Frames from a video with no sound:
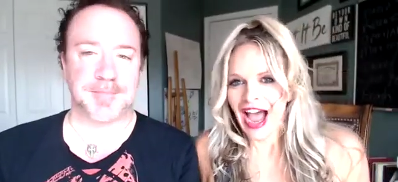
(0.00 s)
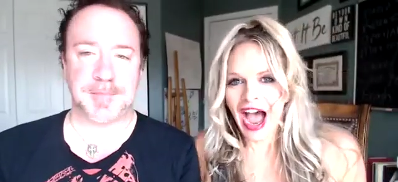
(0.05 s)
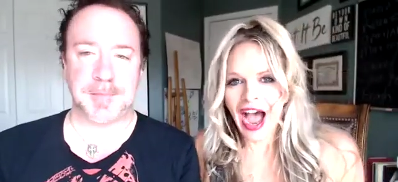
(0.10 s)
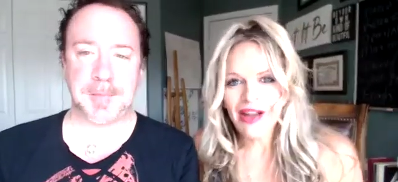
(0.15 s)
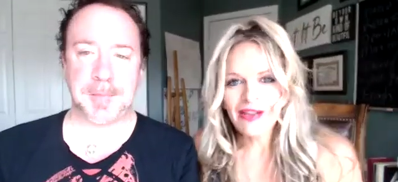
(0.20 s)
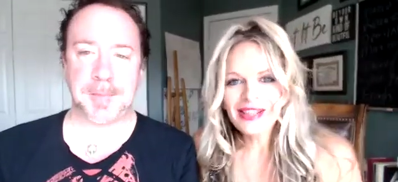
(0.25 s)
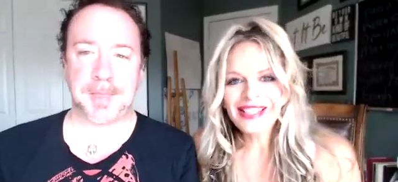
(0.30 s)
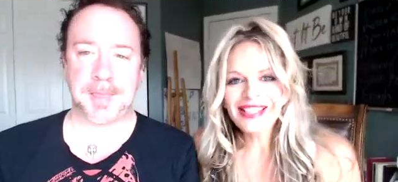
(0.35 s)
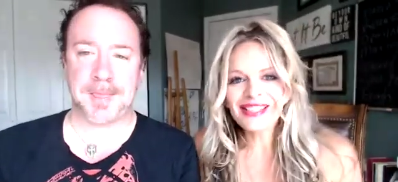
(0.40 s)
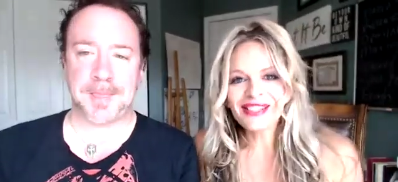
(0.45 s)

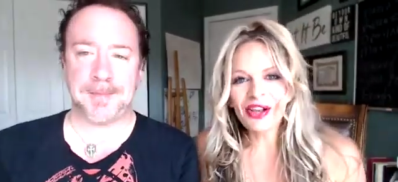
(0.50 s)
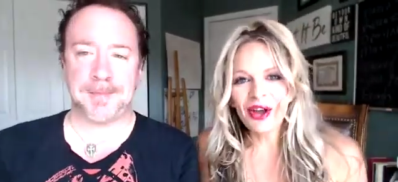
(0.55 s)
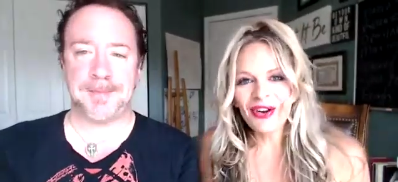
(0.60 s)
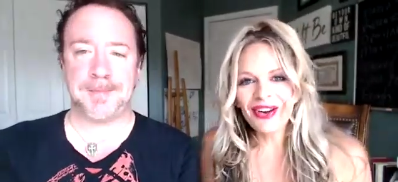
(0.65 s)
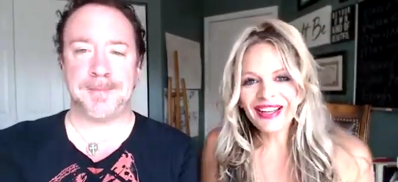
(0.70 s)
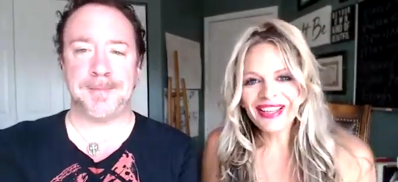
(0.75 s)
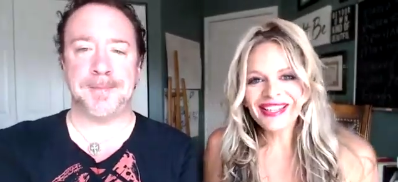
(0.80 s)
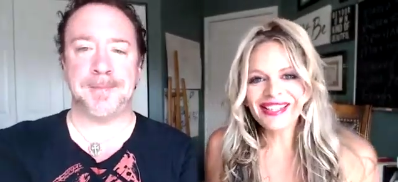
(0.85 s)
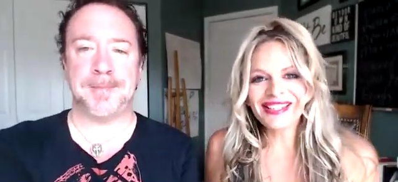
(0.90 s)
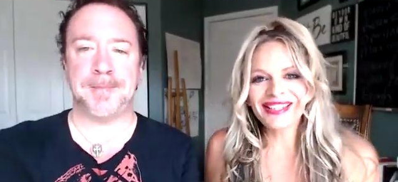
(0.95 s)
Speaker 1: I was so
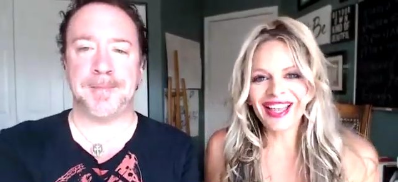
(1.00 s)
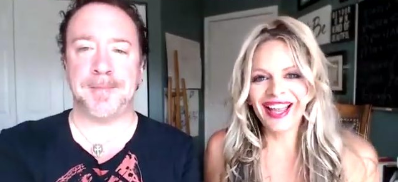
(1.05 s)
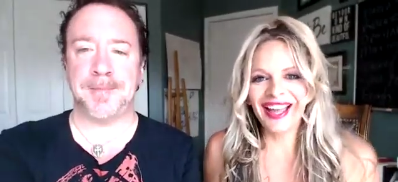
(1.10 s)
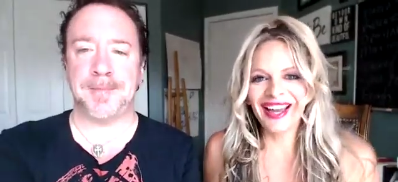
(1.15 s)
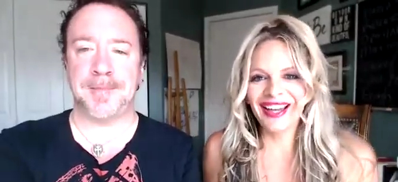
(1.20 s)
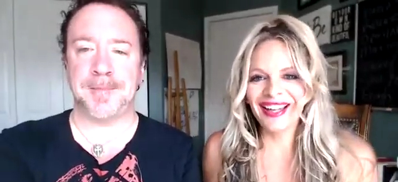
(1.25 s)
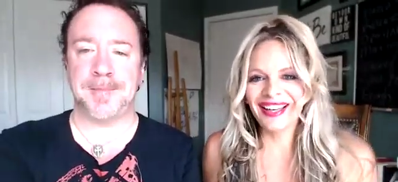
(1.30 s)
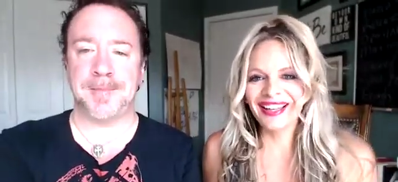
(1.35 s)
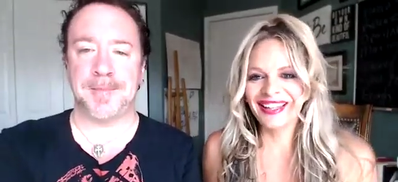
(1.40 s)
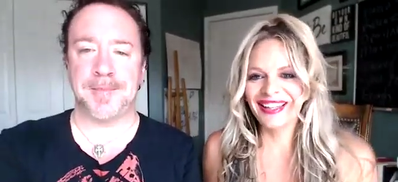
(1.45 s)

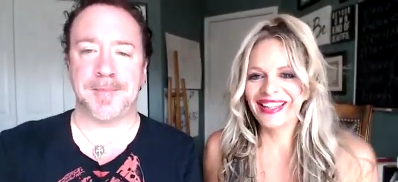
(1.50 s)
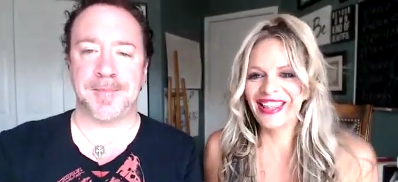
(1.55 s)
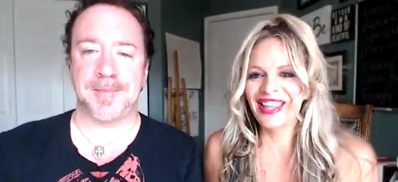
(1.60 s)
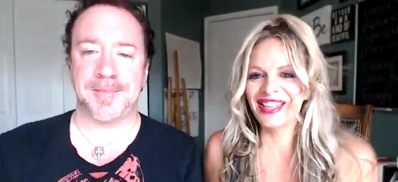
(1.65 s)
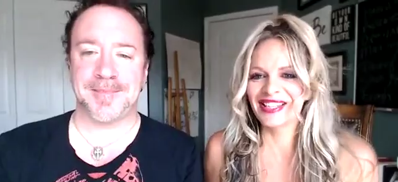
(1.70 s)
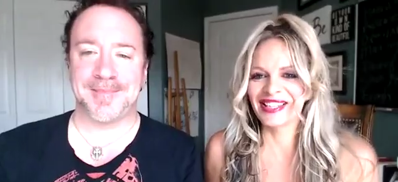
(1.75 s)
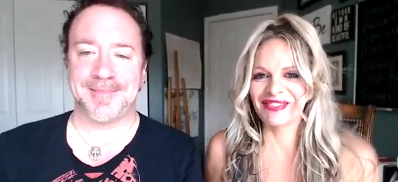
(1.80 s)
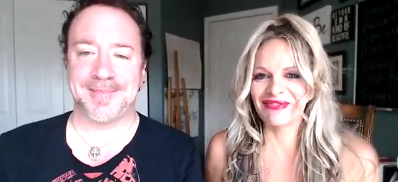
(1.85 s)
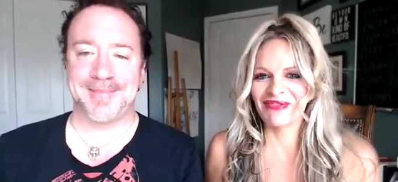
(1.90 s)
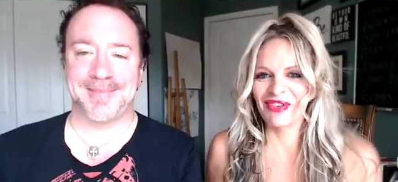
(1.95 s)
excited
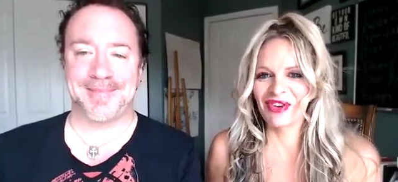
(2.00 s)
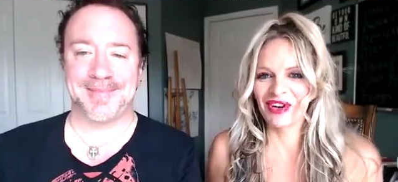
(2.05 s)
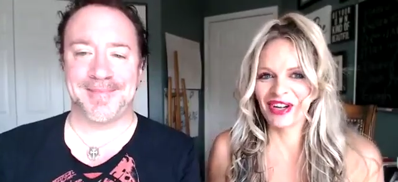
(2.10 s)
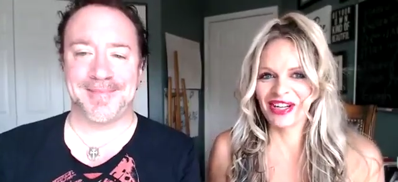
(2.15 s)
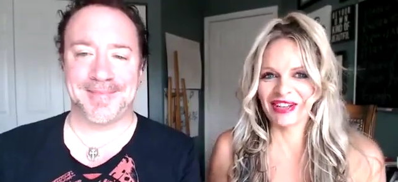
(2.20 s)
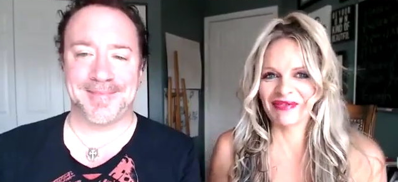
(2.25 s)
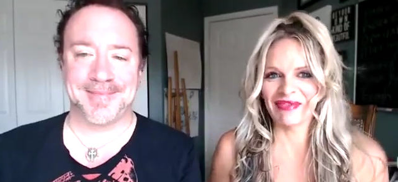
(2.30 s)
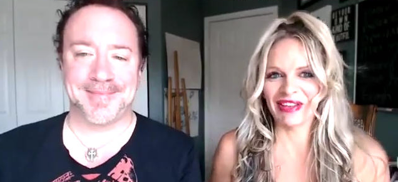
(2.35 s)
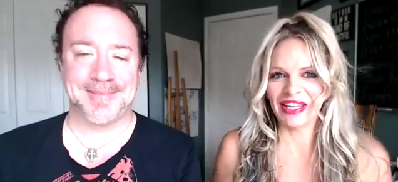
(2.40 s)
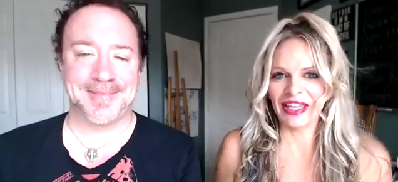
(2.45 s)
this
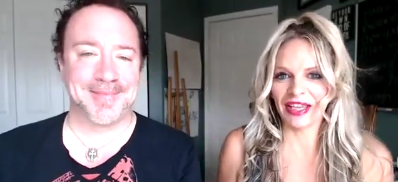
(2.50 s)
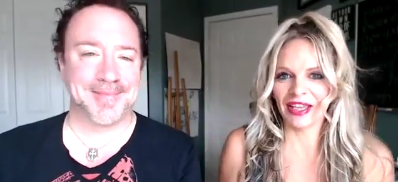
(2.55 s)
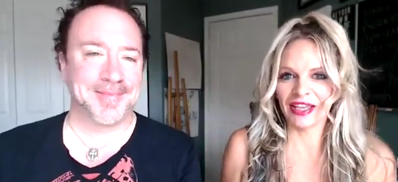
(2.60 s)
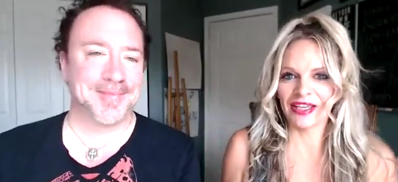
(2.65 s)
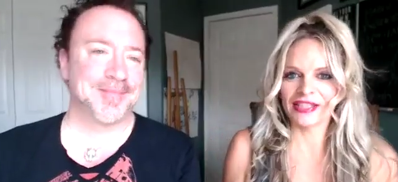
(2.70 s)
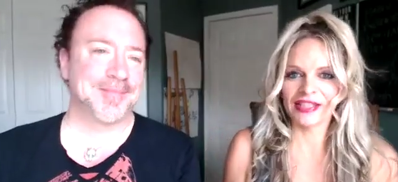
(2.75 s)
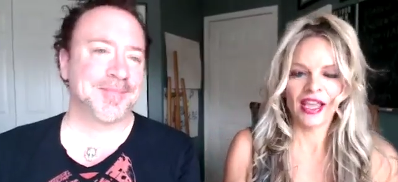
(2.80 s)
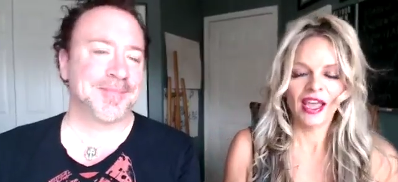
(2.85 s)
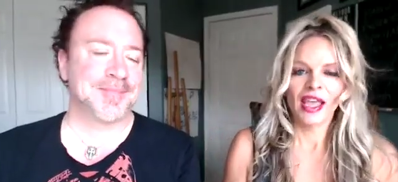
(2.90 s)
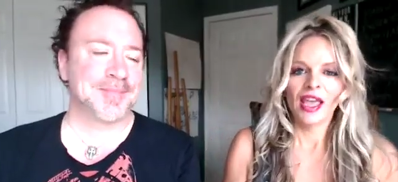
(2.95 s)
morning
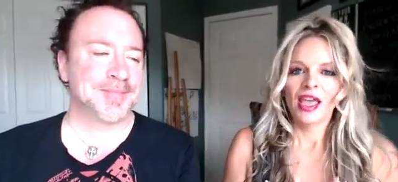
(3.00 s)
because